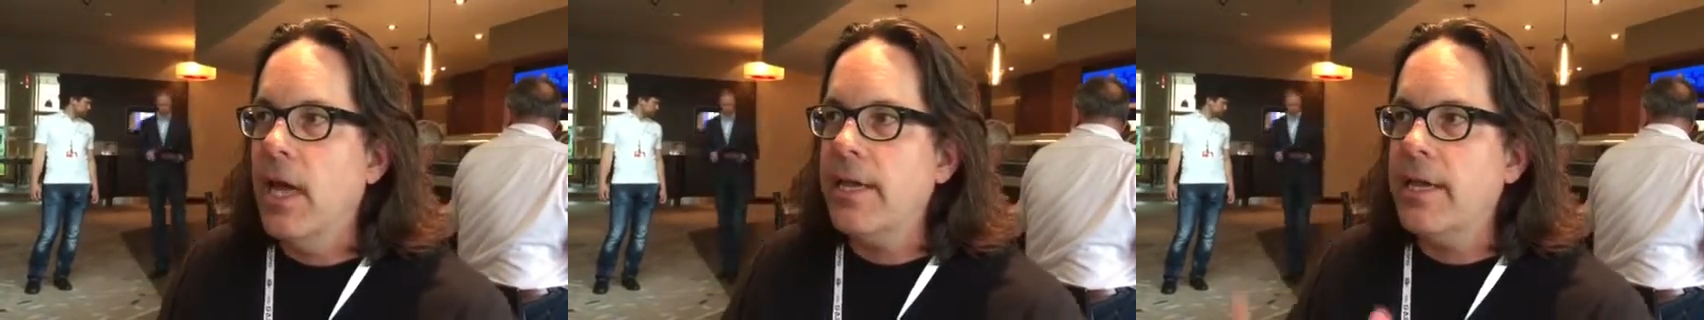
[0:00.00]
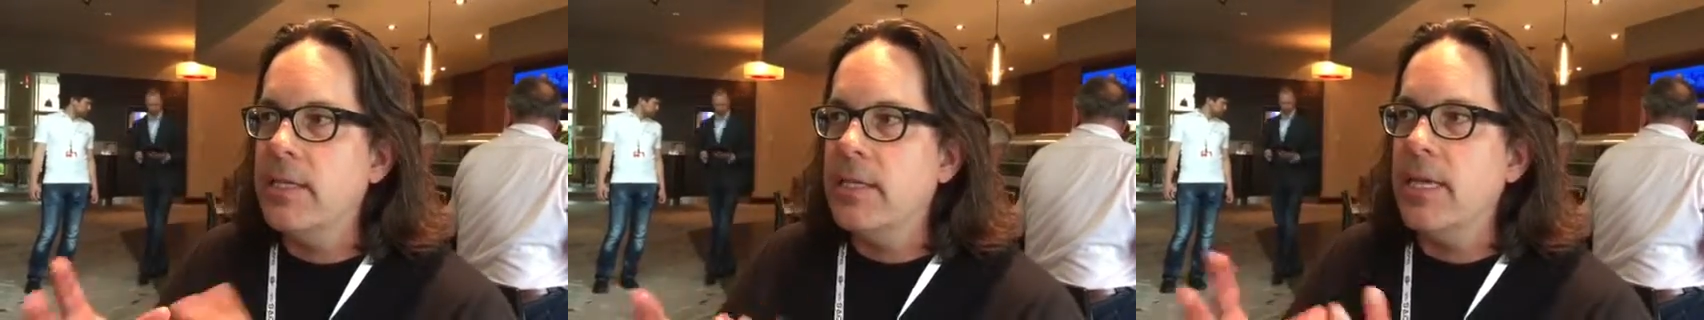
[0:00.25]

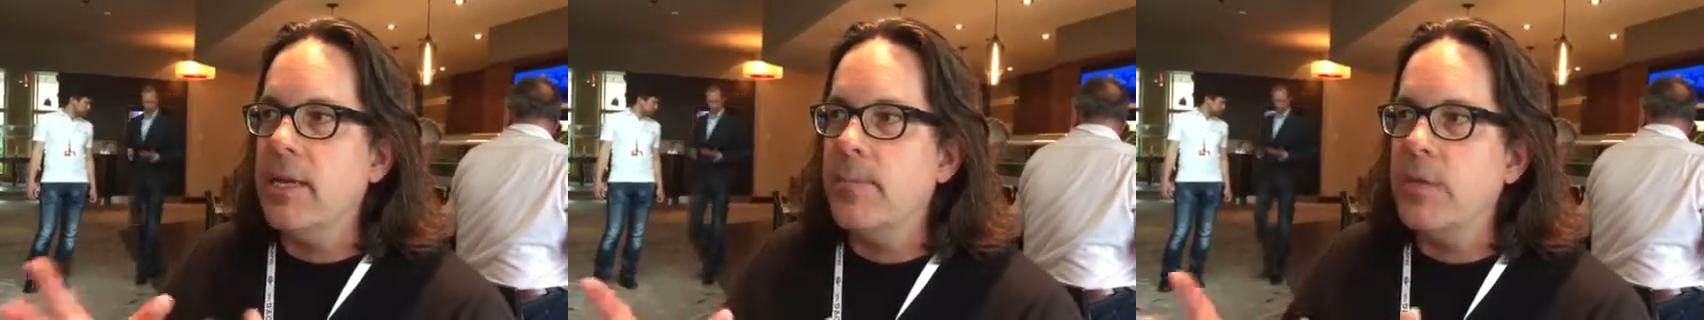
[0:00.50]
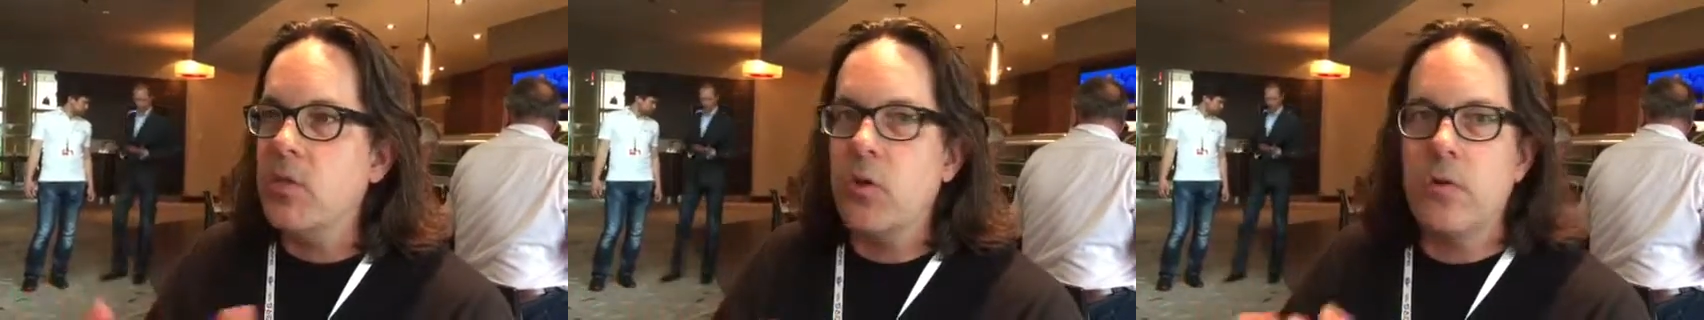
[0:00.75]
I can set
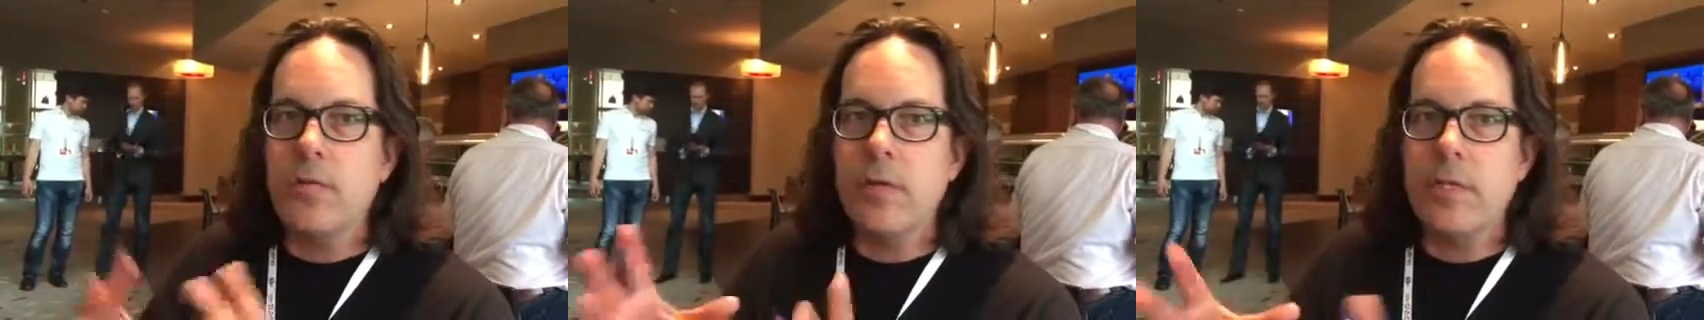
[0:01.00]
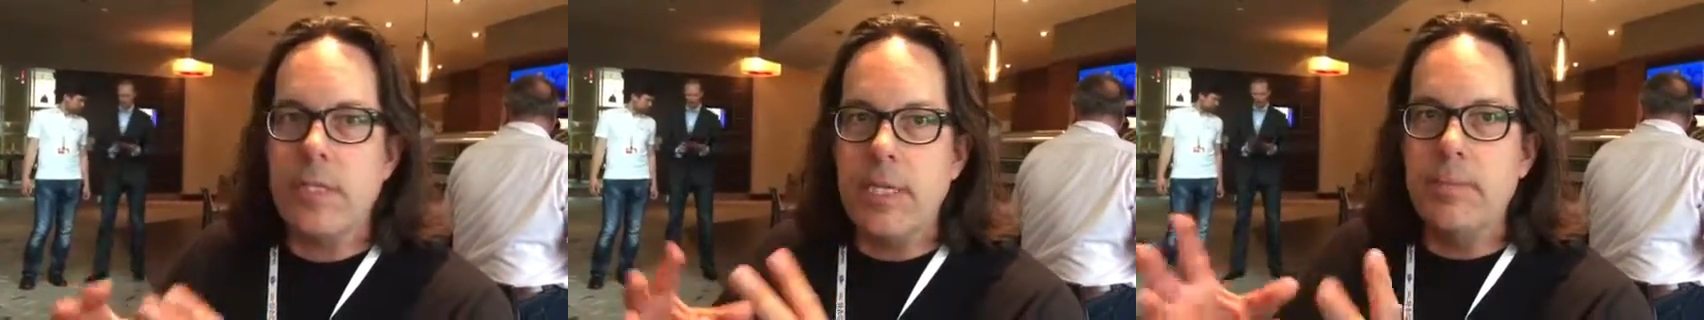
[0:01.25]
up a
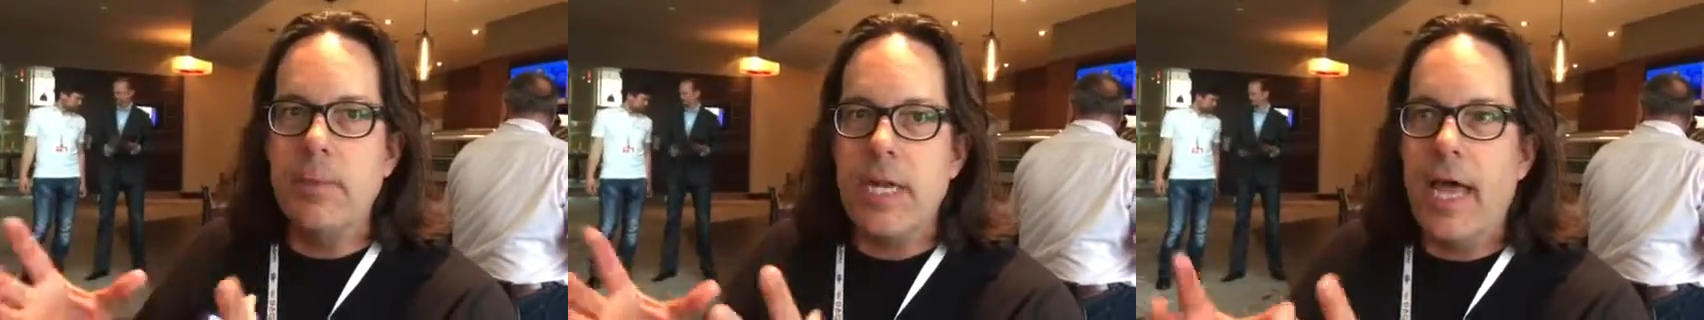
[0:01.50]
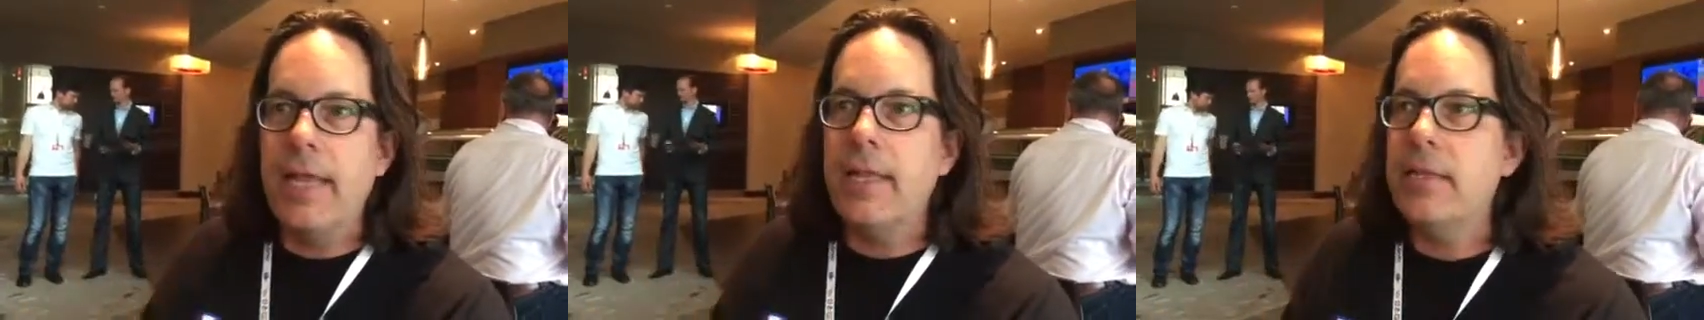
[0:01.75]
server, a sim,
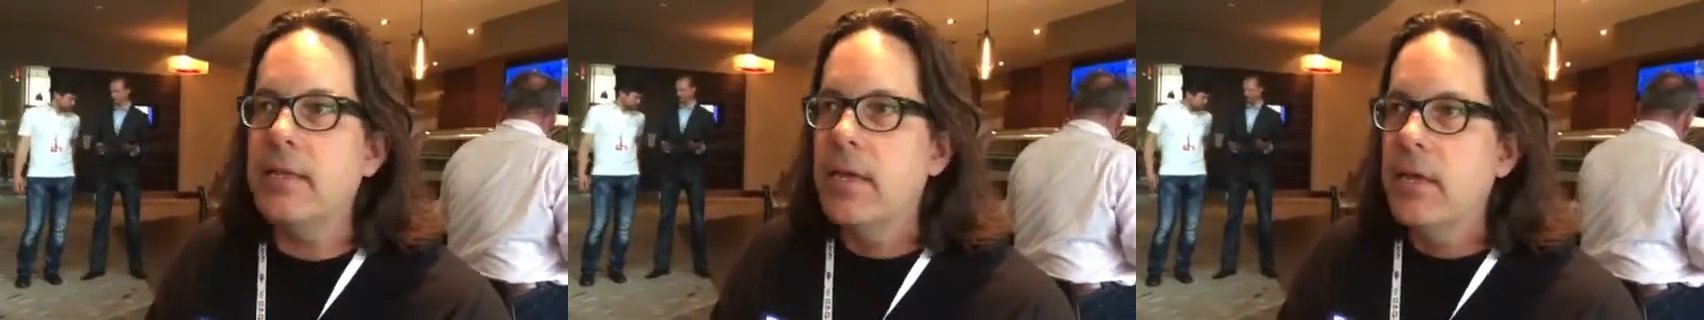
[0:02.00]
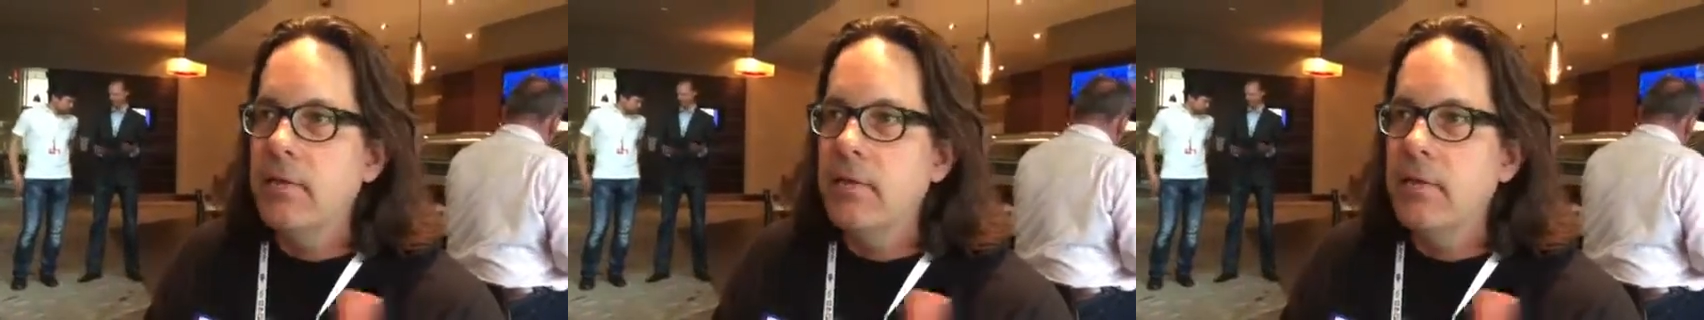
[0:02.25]
an island